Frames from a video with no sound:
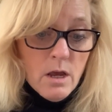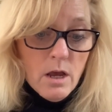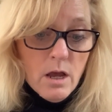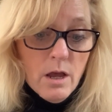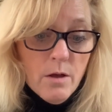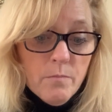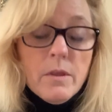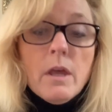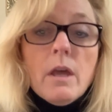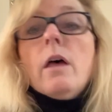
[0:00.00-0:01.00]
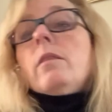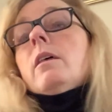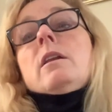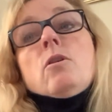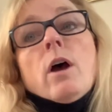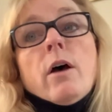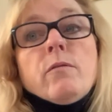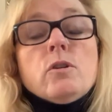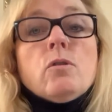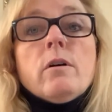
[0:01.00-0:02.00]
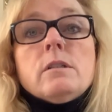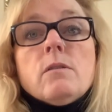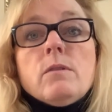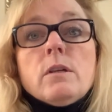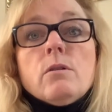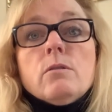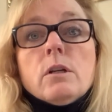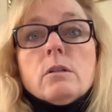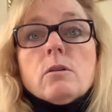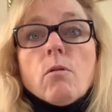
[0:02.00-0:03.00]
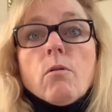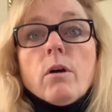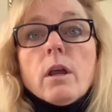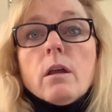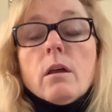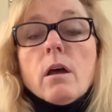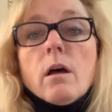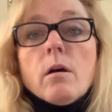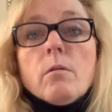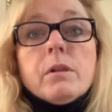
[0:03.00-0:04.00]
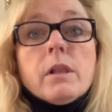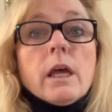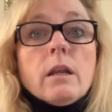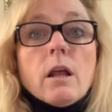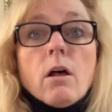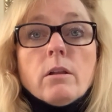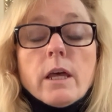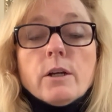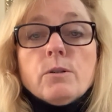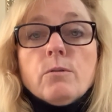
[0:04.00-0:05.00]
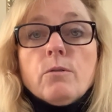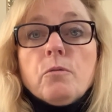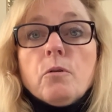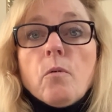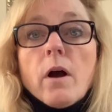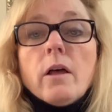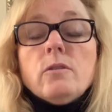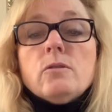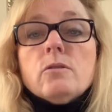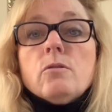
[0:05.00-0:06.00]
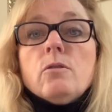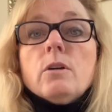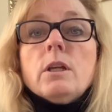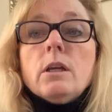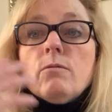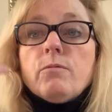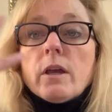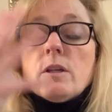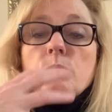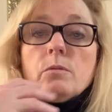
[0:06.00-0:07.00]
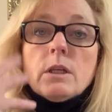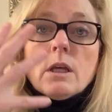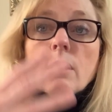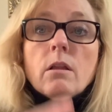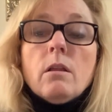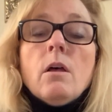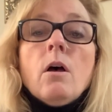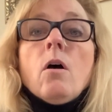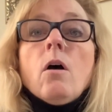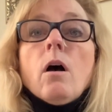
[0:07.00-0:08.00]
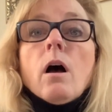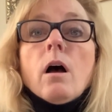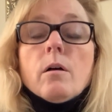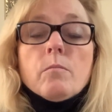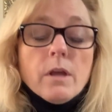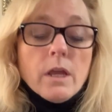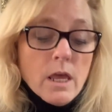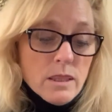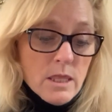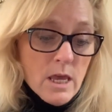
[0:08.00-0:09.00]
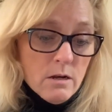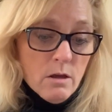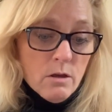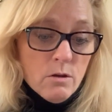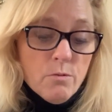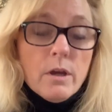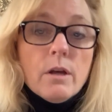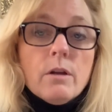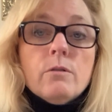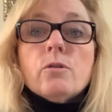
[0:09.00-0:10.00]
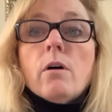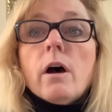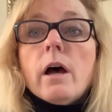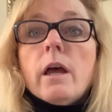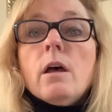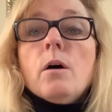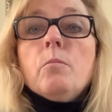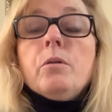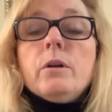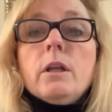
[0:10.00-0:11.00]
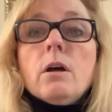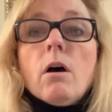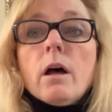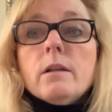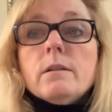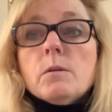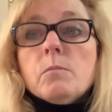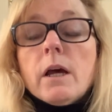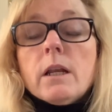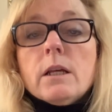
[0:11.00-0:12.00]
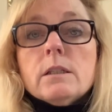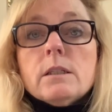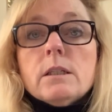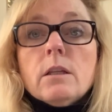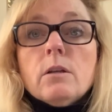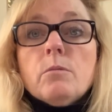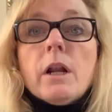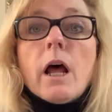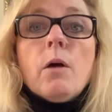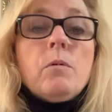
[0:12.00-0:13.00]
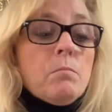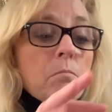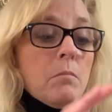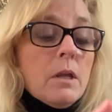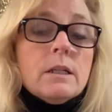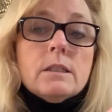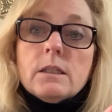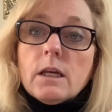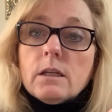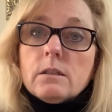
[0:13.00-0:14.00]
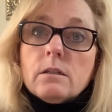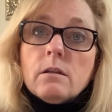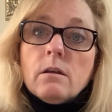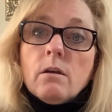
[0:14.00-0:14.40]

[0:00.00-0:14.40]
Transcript: Um, and then you have a choice of either just going uh, plain, all natural for a while so your he face will heal, um, and then you can try putting on some kind of concealer, but I would mix it